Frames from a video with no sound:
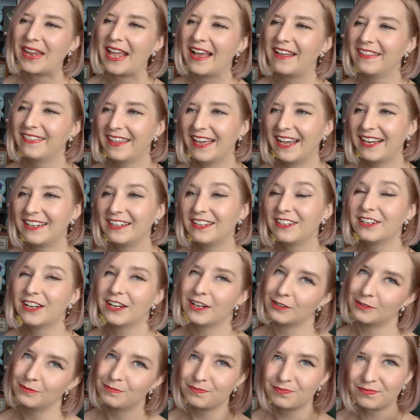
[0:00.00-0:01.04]
and then, you
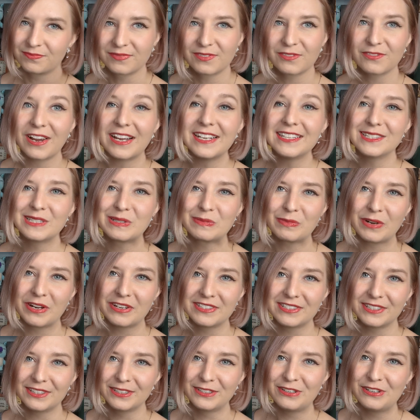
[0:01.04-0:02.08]
know, write some
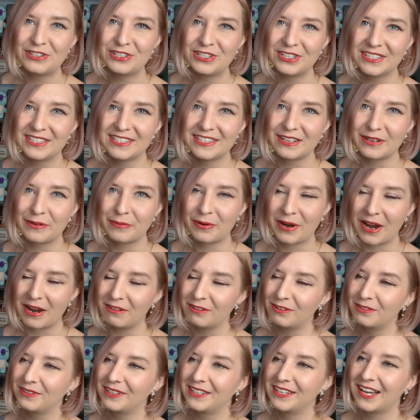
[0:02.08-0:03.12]
resolutions that you're
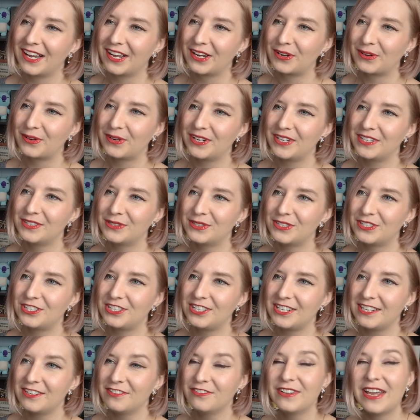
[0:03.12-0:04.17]
probably not going to
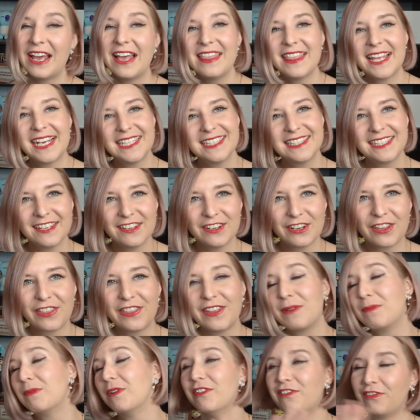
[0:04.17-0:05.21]
achieve. That's the other
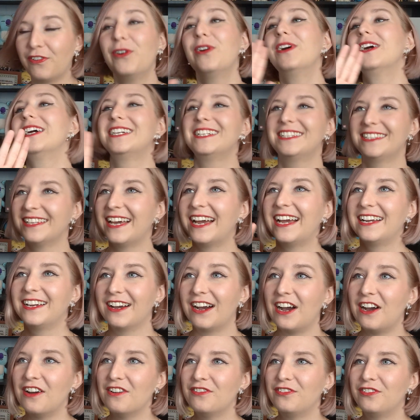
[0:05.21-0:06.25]
thing. Before I sign
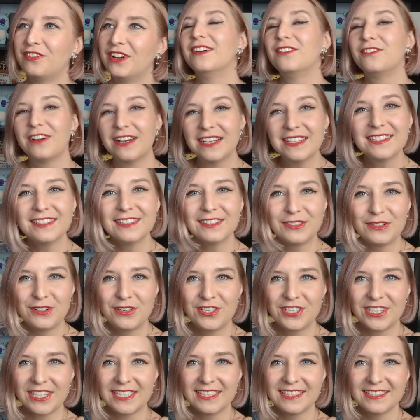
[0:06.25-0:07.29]
off,
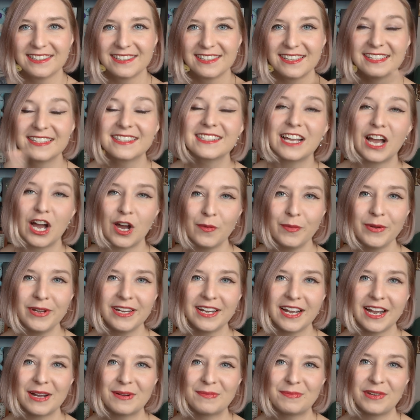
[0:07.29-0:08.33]
resolutions. It's
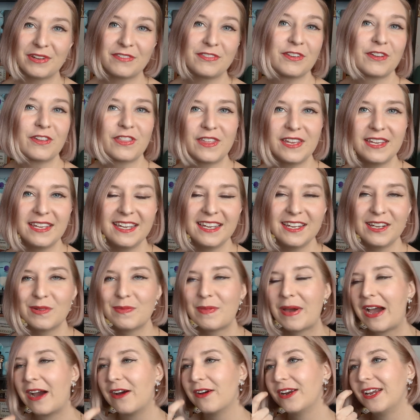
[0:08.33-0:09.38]
coming up. If you're thinking
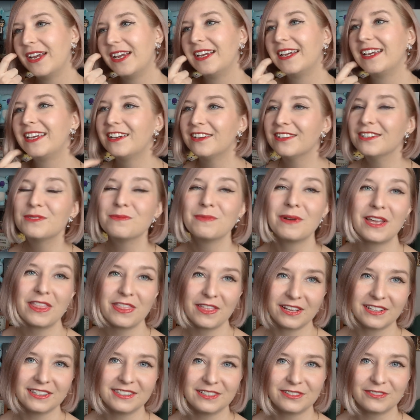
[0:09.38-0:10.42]
about it, here's my
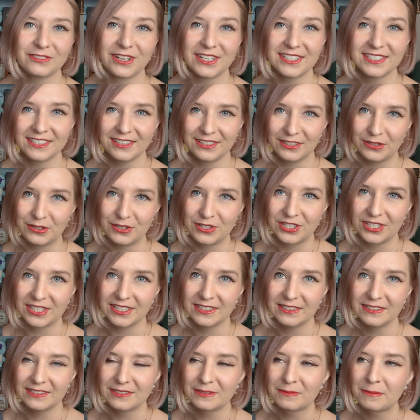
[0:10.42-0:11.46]
thoughts on
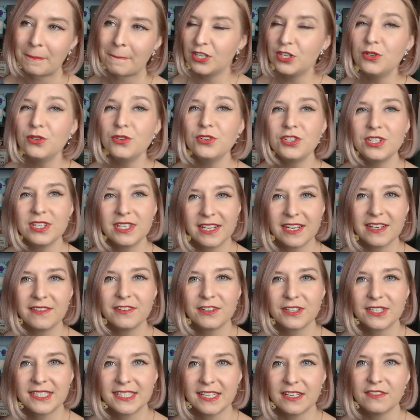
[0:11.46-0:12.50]
resolutions. You should give
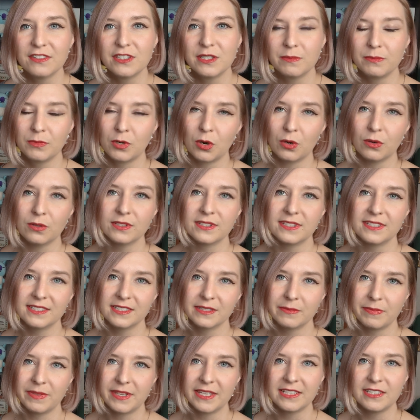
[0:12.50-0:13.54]
yourself some goals and
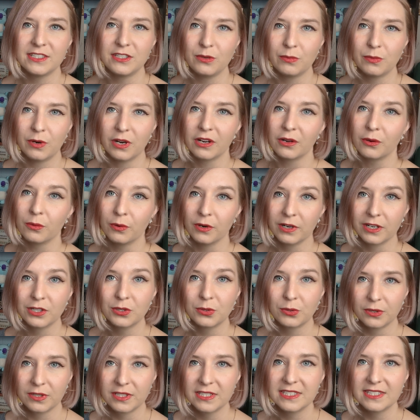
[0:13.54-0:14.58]
some things you want to work
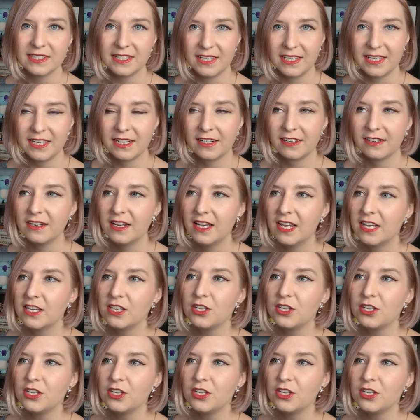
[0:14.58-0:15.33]
towards in a year.